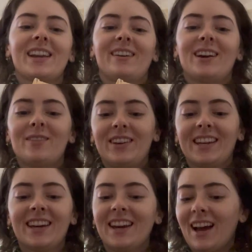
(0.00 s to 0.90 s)
out hemming
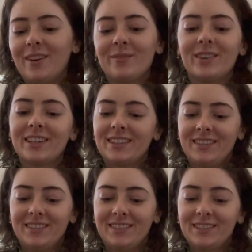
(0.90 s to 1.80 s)
it. I'm
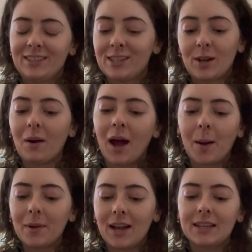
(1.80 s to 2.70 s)
so
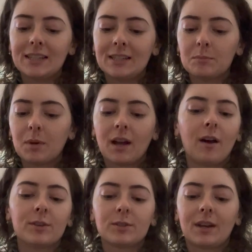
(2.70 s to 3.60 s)
happy I didn't, but I
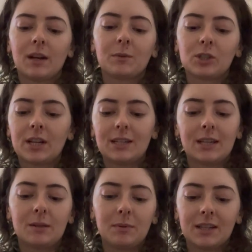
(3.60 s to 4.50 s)
also kind of wish I
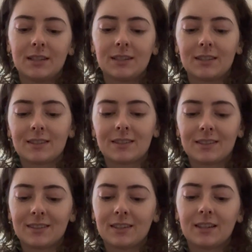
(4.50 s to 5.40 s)
did because
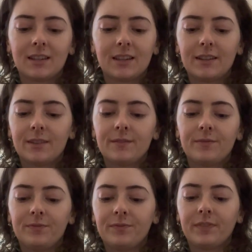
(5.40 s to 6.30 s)

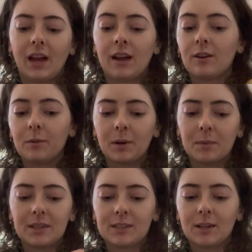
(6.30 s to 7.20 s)
I don't know what I'm
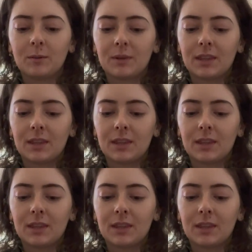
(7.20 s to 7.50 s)
gonna sew with